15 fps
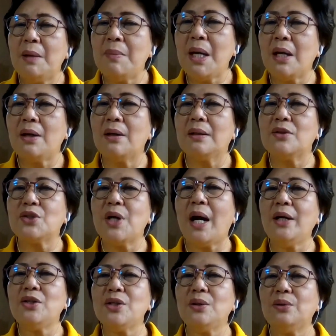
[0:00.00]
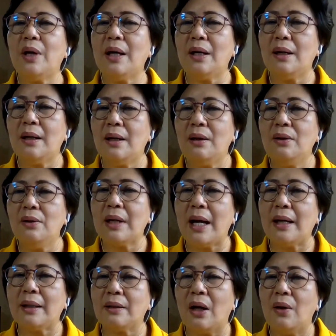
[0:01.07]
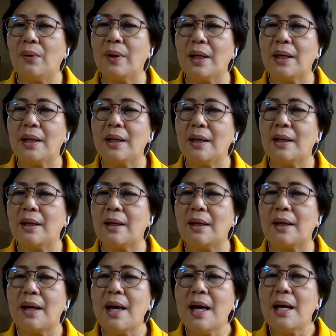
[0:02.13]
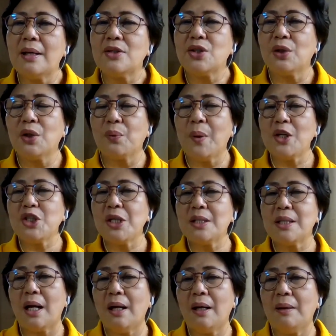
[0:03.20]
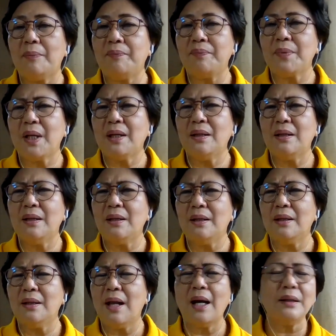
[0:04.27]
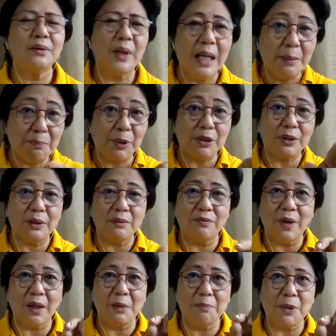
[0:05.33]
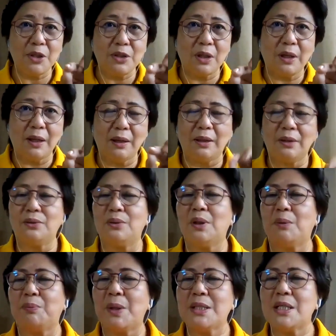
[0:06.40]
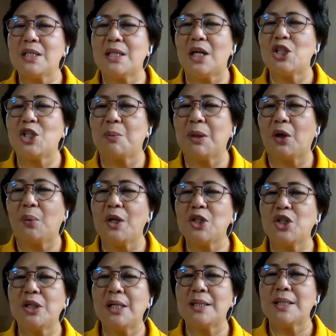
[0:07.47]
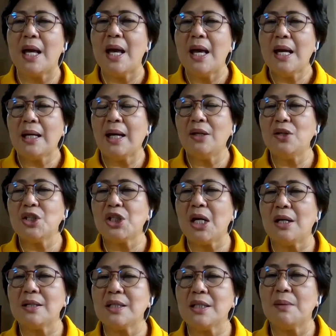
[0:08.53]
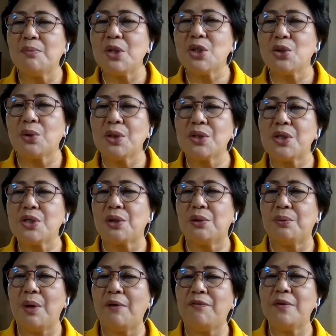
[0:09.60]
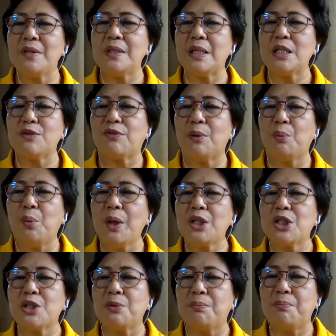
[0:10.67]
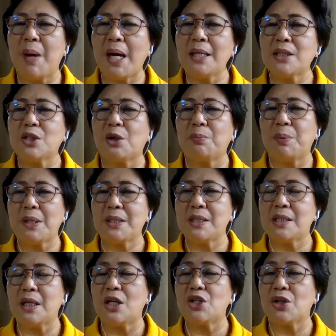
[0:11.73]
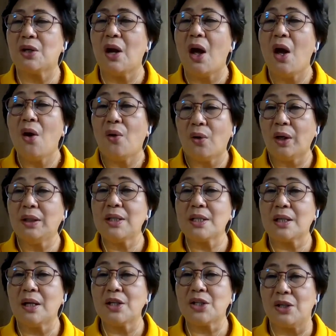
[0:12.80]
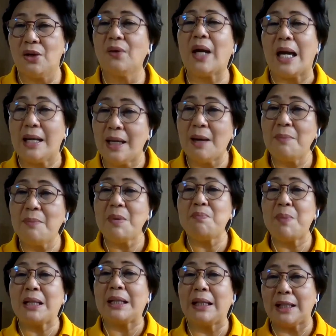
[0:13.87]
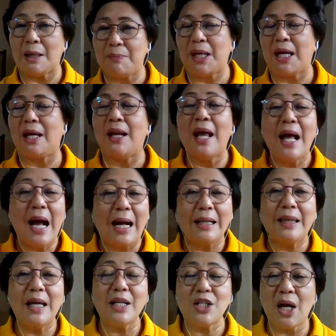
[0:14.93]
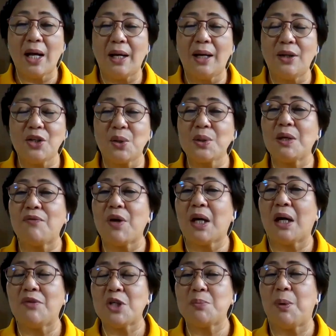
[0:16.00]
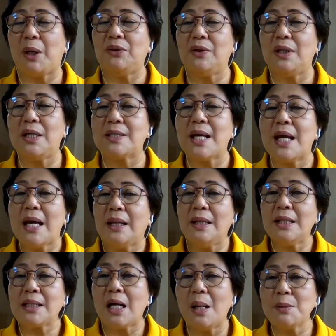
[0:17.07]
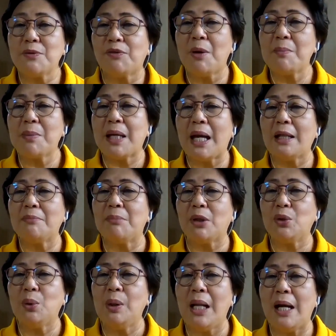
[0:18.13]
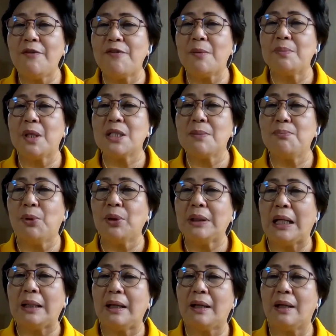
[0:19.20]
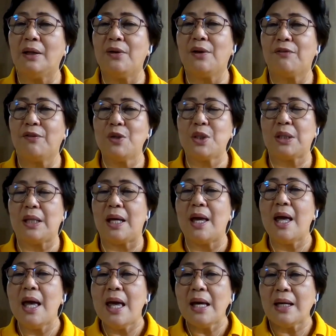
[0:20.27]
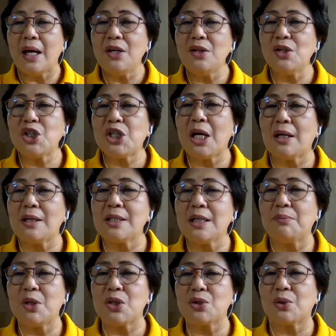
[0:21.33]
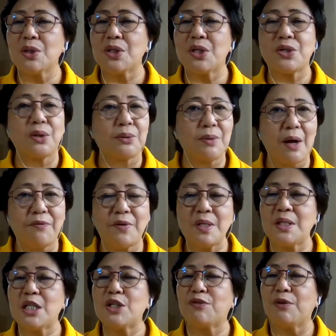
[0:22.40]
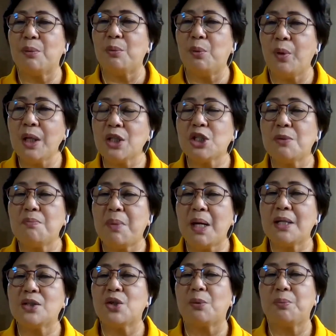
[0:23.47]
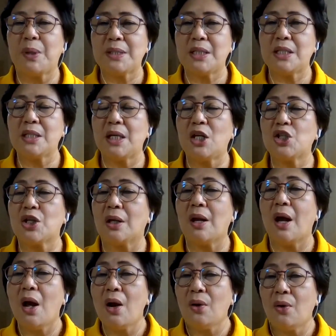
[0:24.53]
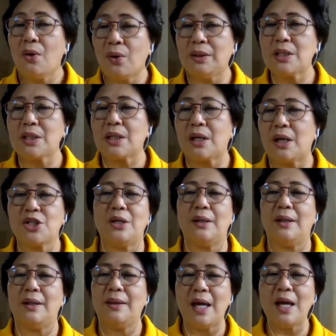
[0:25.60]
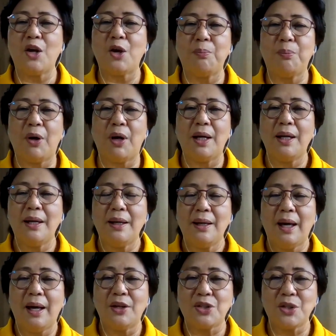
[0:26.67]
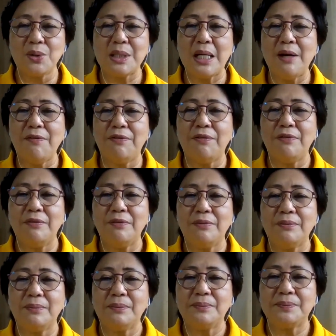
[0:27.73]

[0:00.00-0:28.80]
let me try to look at, so the question is not really very particular to the presentation, but the question is, can you share some resources or references from which you based your presentation or discussion? Okay, let me pick that up again. I think, Joseph, you can respond to this. This comes from Kent Batulan from the Cebu Technical University. Can you share some resources or references from which you based your presentation or discussion? Thank you, Paul. Joseph?